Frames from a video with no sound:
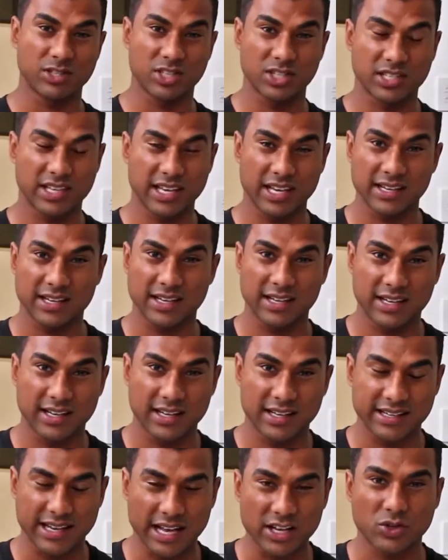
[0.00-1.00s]
just get
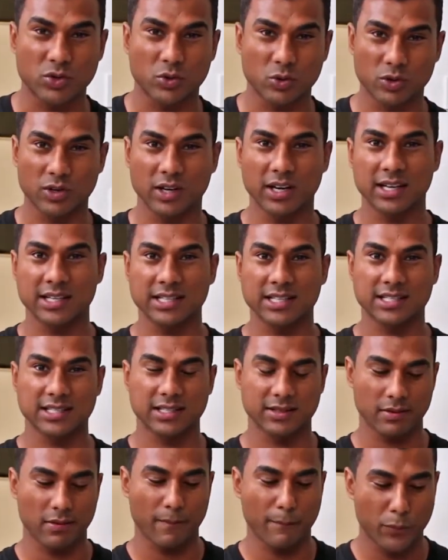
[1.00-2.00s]
a natural grass
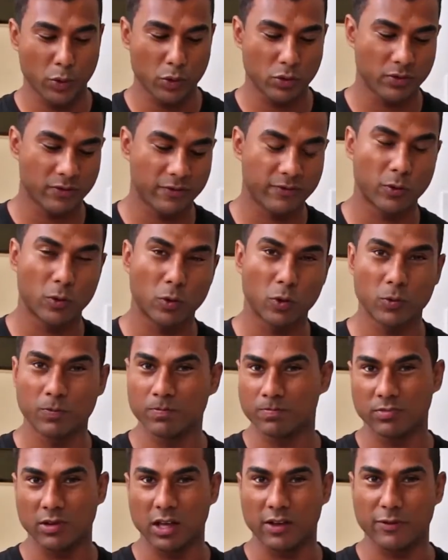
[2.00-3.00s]
boot for
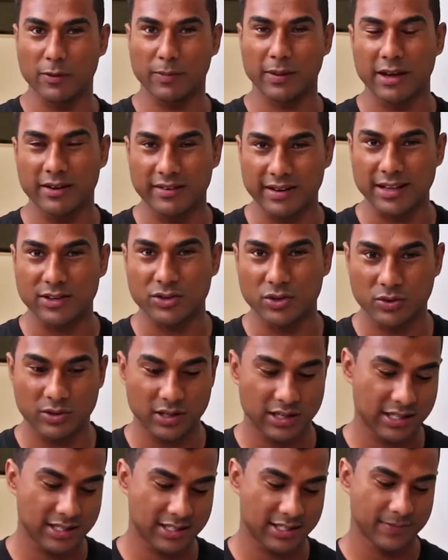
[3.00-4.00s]
if you're playing natural
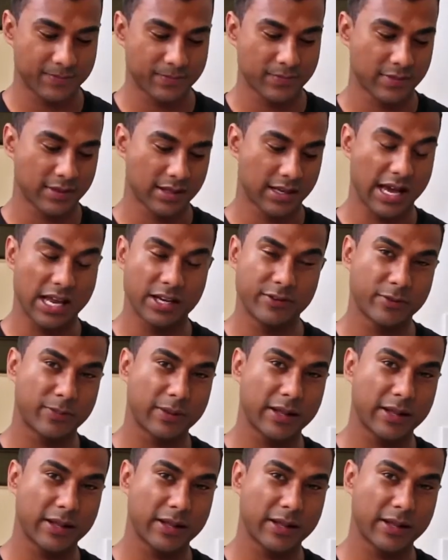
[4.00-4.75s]
grass. And if